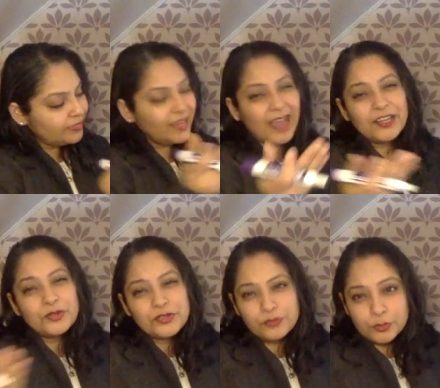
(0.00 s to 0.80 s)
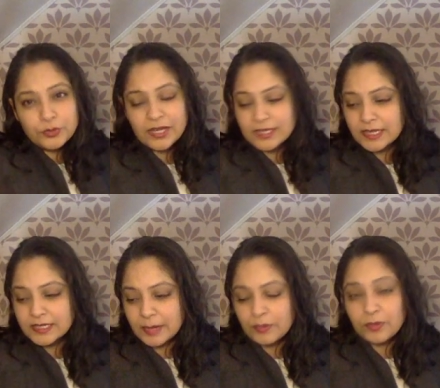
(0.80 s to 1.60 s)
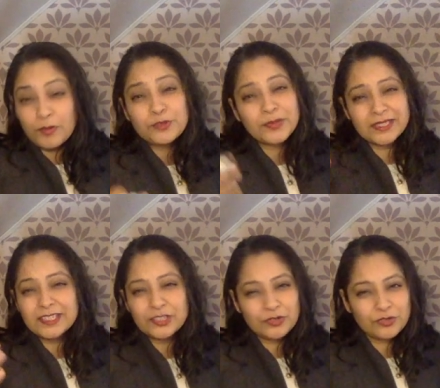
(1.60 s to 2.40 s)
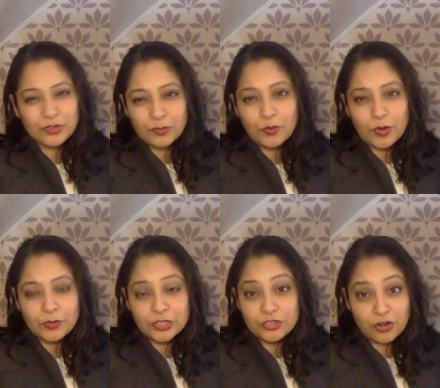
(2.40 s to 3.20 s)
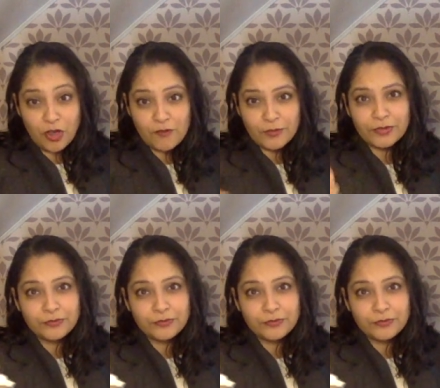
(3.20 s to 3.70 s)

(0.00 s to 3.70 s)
I use food as an example the most because that's usually what we start off with,